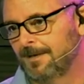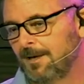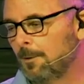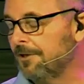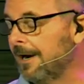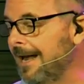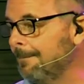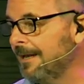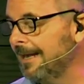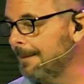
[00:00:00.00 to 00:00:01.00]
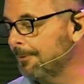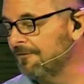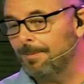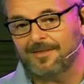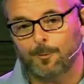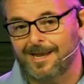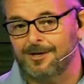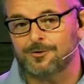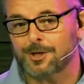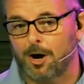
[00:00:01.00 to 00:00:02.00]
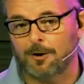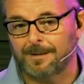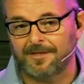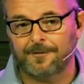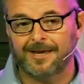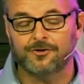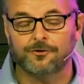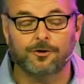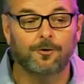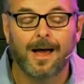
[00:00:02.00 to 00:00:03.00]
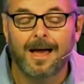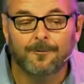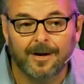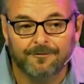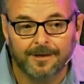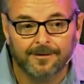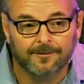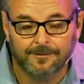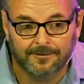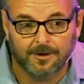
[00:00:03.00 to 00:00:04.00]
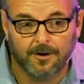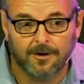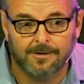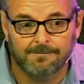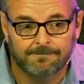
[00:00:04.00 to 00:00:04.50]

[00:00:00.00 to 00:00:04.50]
Would there be any proof by the way you talk, by the things you do? Ready for this? This is going to hurt.